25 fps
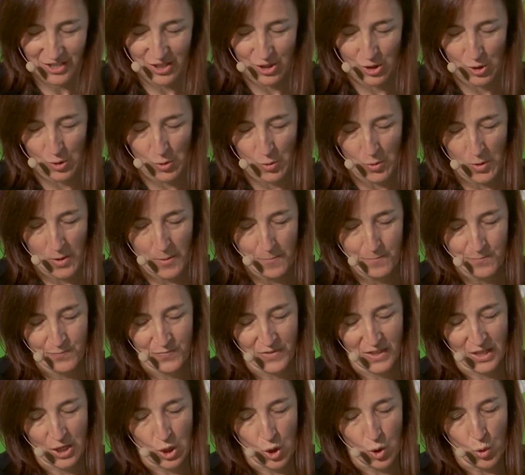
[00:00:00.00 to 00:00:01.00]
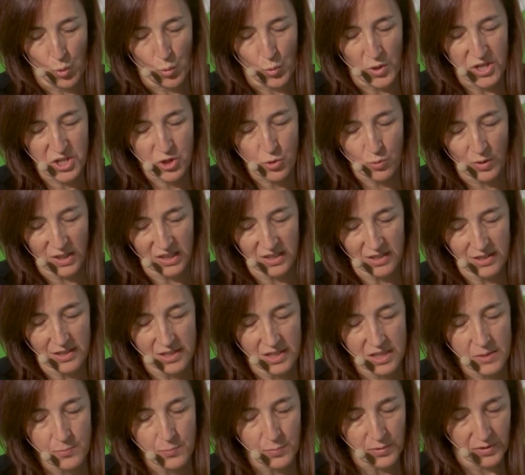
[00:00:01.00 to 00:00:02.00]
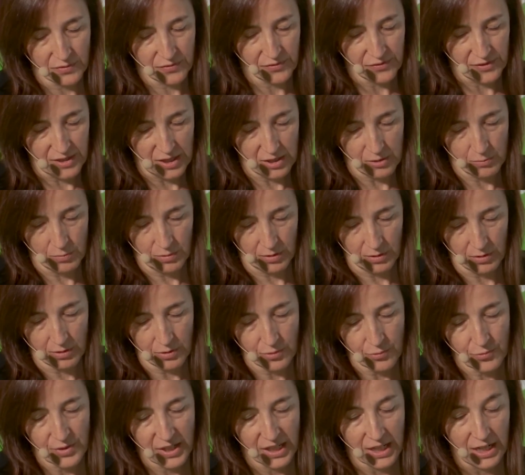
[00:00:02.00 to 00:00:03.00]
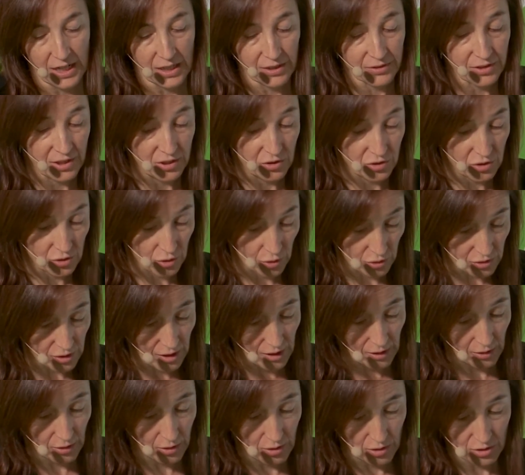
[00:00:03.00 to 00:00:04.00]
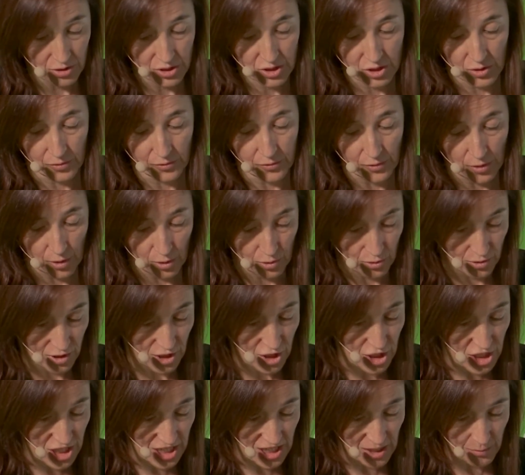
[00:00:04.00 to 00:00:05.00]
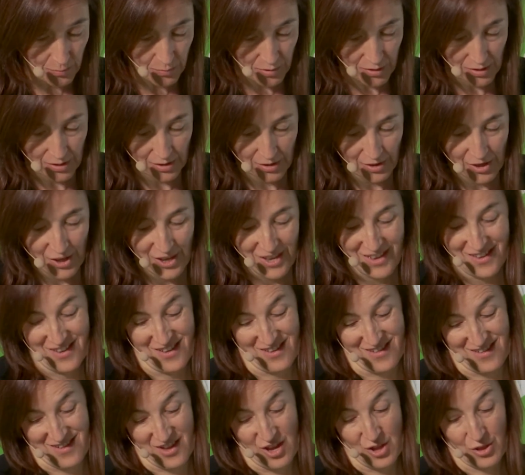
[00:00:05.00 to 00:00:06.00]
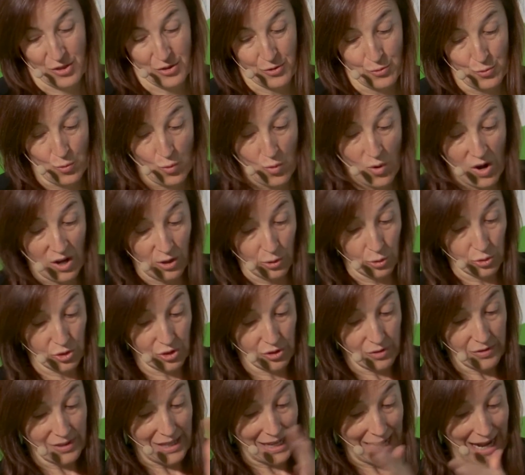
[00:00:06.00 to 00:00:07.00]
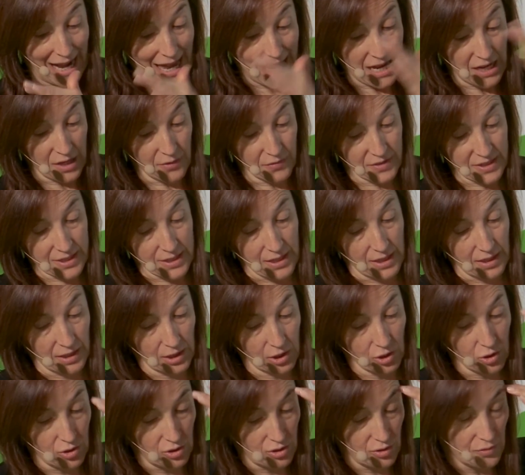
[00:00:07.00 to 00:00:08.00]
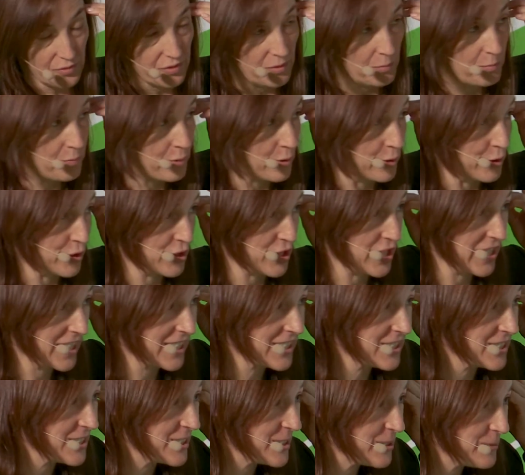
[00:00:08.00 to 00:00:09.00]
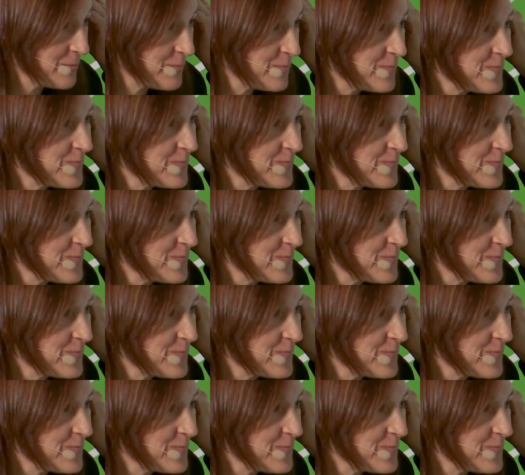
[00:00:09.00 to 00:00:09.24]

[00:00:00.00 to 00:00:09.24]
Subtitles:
So which one is preferable regarding total cost of ownership throughout the life cycle of a project?